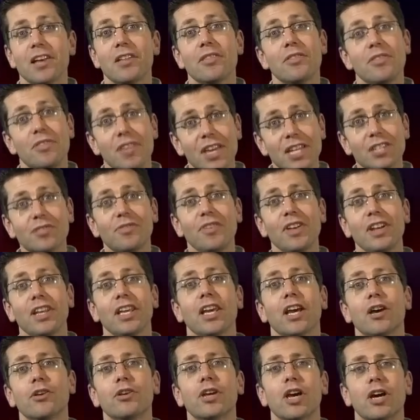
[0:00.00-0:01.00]
This
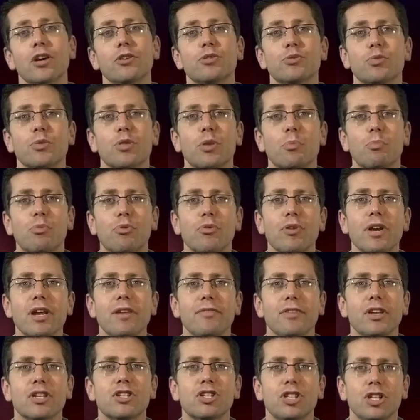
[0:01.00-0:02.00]
video goes with the
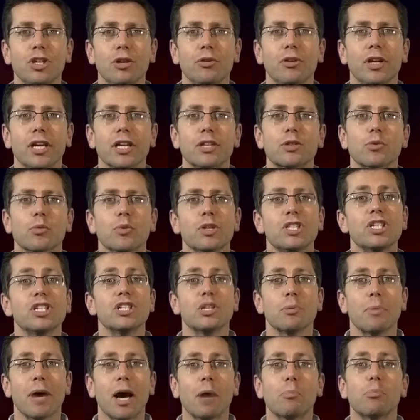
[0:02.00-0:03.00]
previous unit, which is
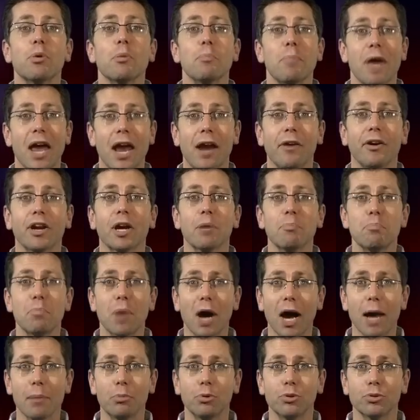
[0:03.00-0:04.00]
about preparing a
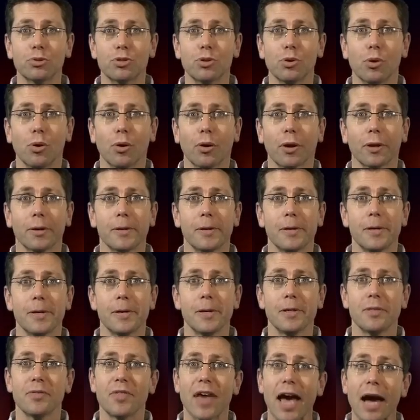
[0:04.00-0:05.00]
Bible talk.
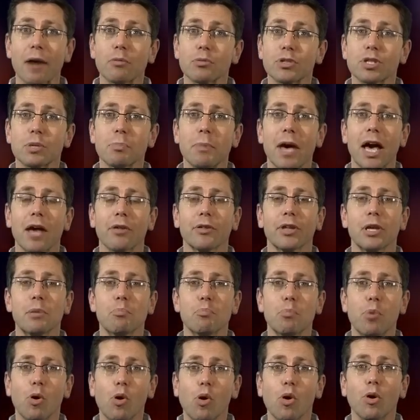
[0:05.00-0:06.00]
That was about the
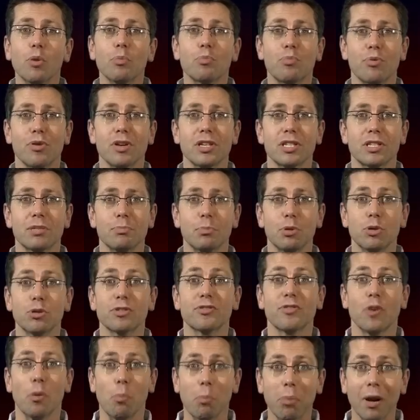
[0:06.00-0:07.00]
important
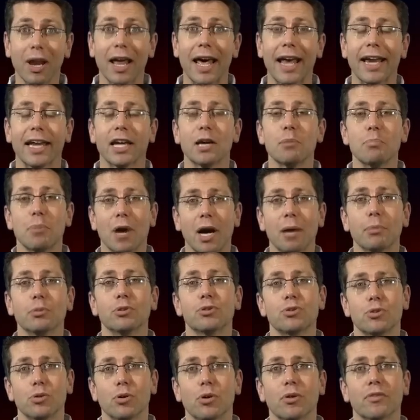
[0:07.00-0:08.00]
principles for planning a Bible
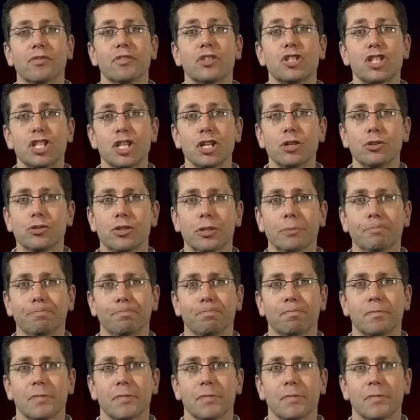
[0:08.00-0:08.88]
talk for children.